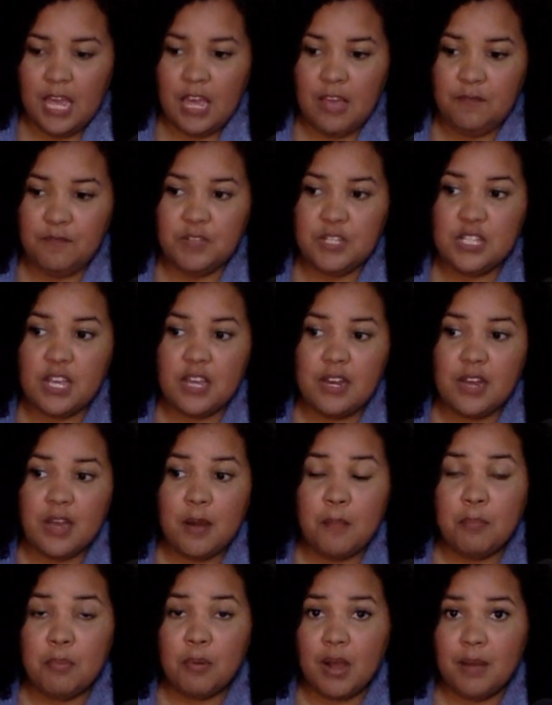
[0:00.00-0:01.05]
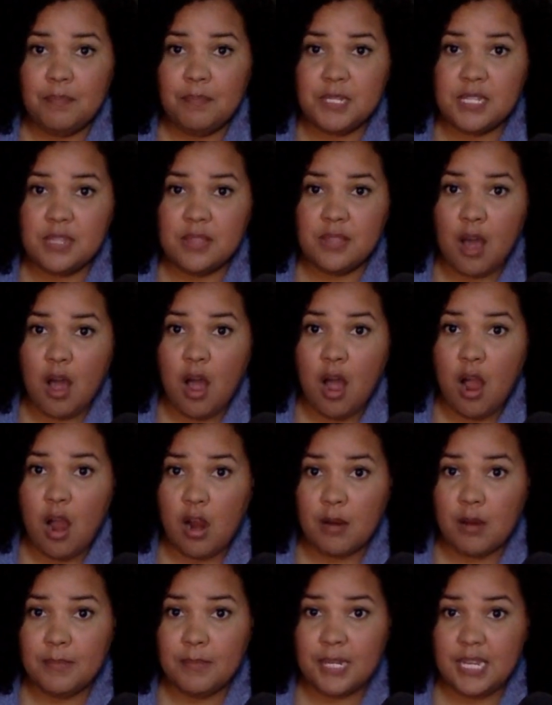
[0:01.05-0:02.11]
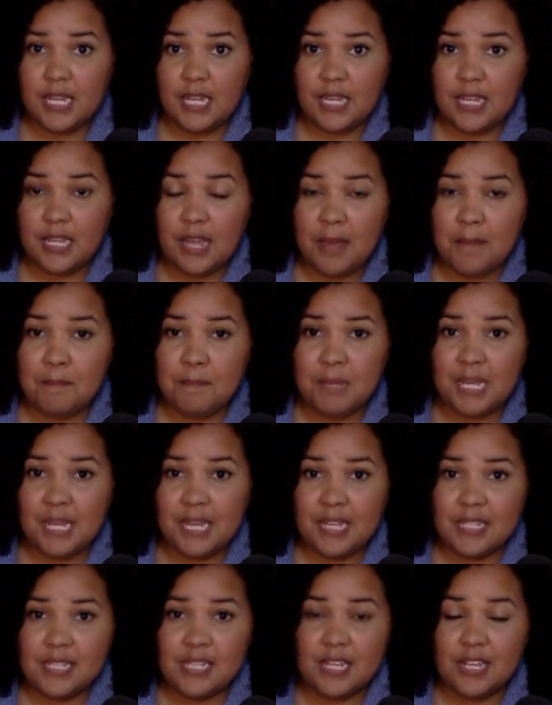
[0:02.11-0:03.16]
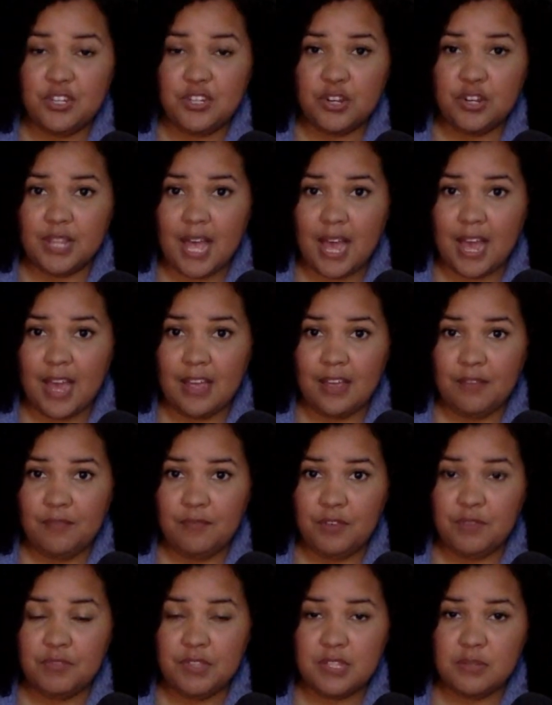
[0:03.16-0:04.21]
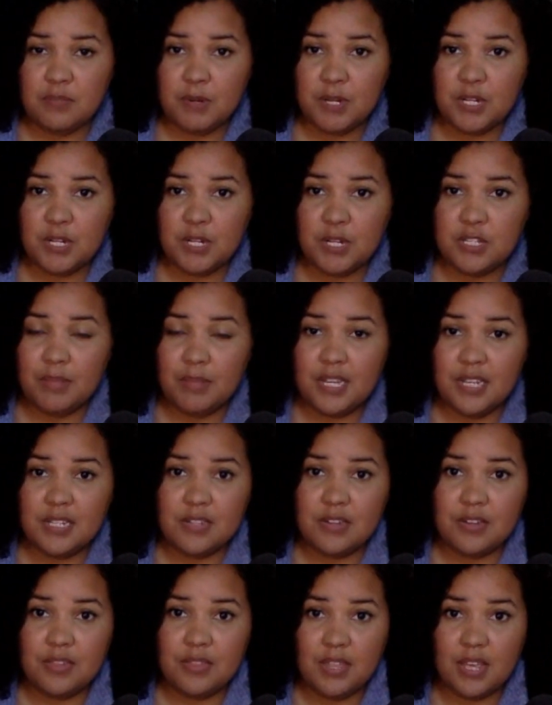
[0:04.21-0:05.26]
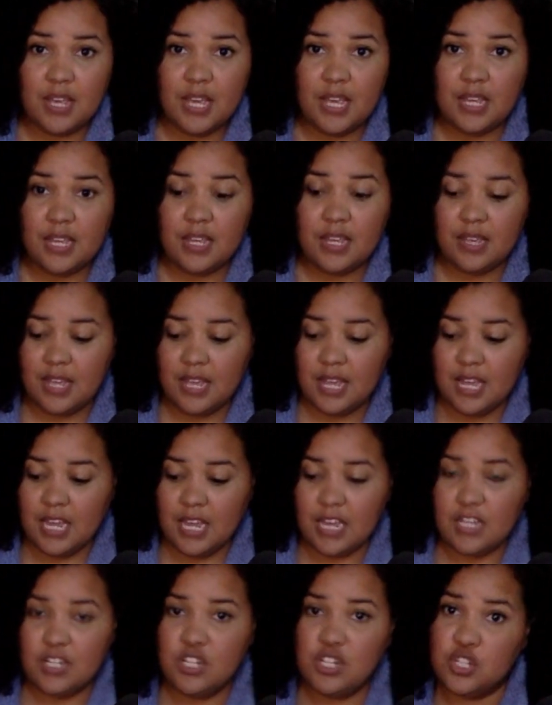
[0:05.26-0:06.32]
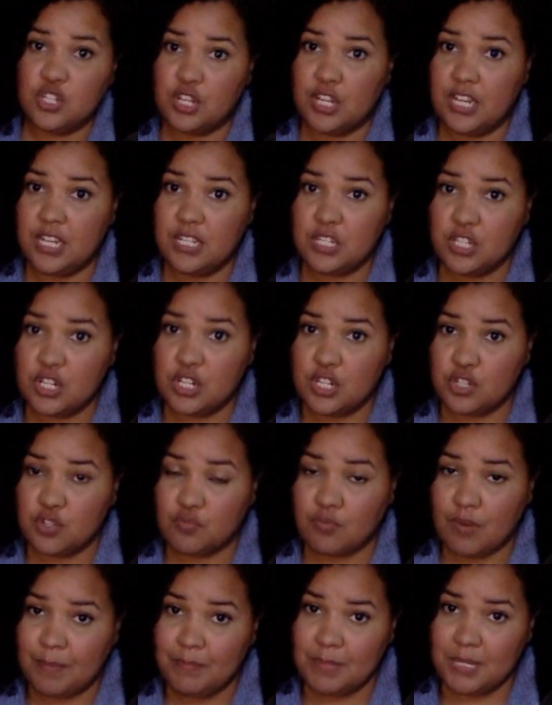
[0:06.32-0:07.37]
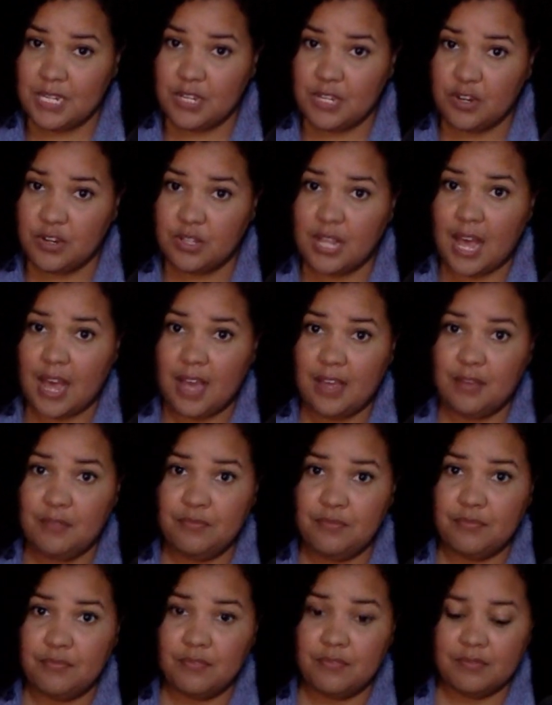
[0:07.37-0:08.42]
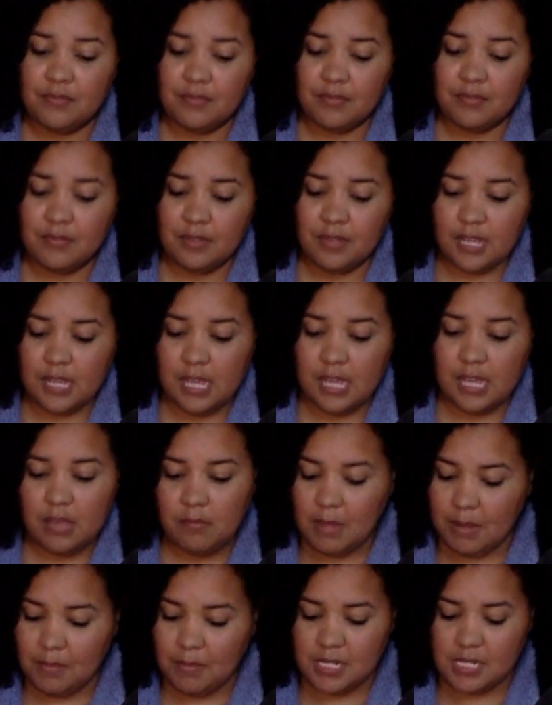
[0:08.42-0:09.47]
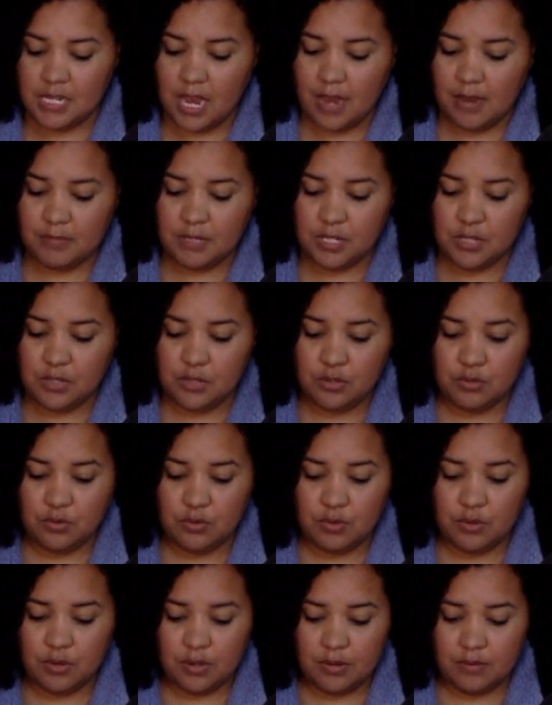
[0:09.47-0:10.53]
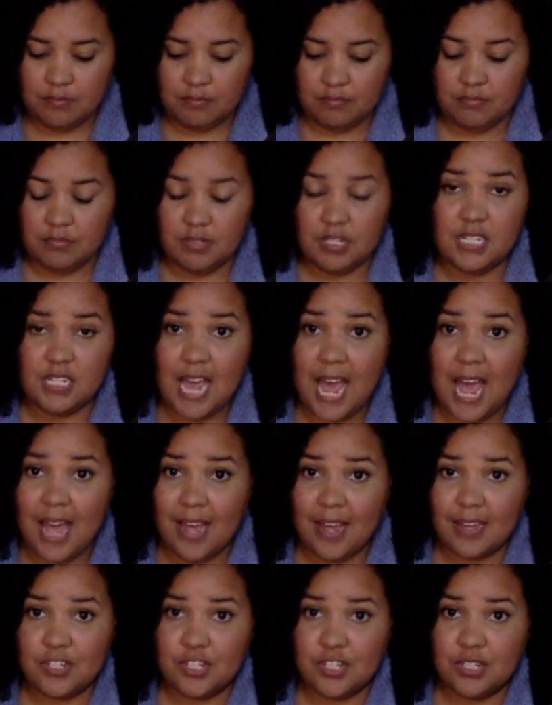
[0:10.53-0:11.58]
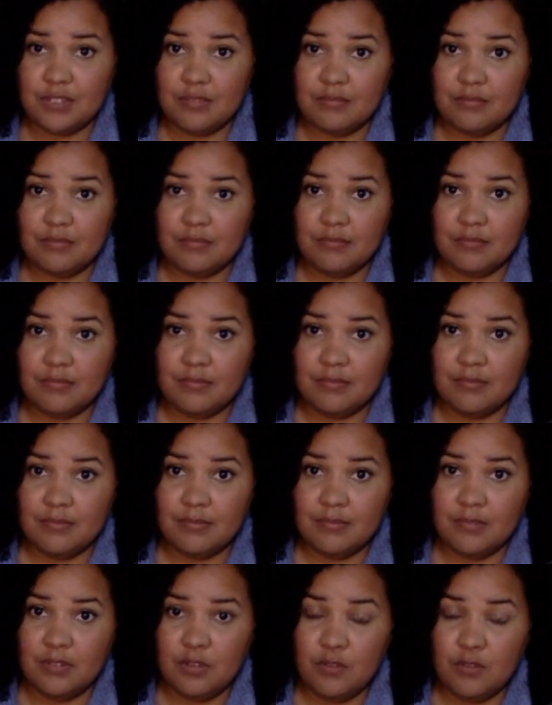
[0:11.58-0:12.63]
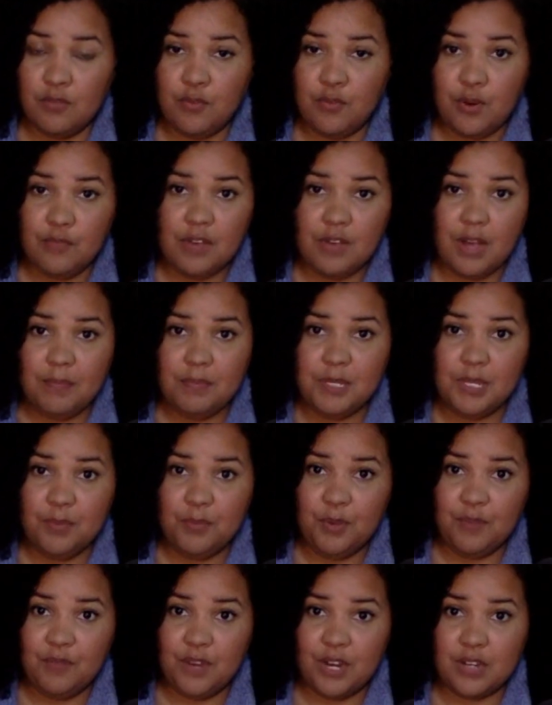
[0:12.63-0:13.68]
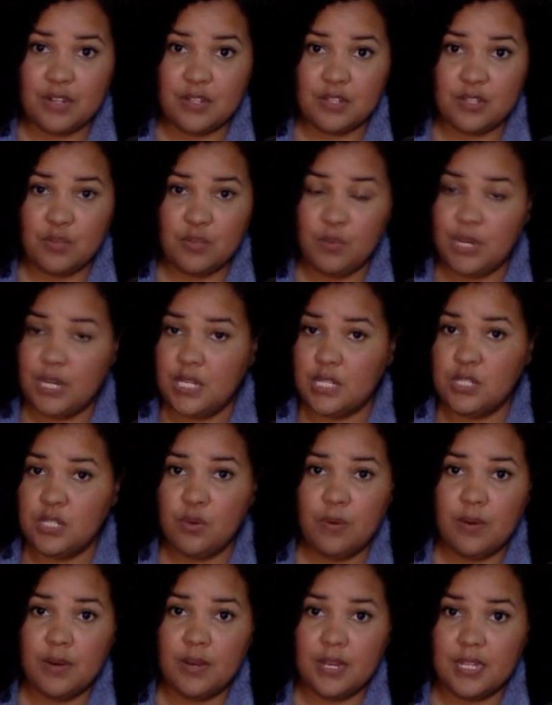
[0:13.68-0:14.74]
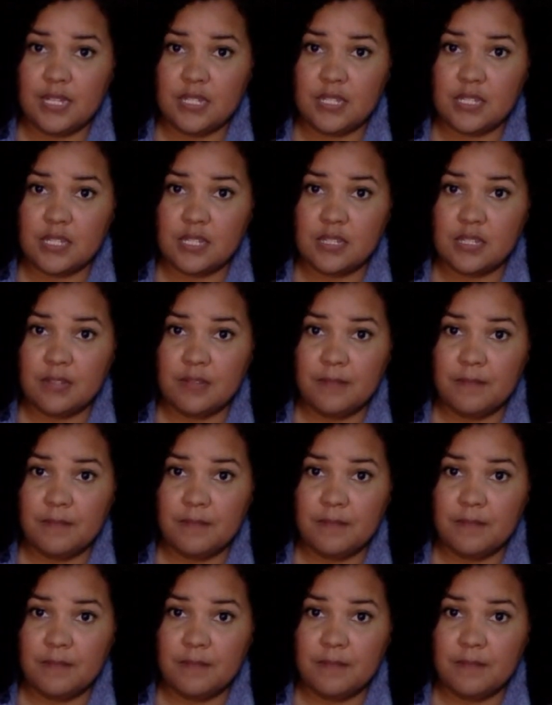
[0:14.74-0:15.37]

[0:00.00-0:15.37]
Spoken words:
If it's going to abrupt the harmony and peace in your life, if this person, place, or thing, it just is disrupting your life, it may be time to detach. Four of Cups in reverse, Queen of Swords.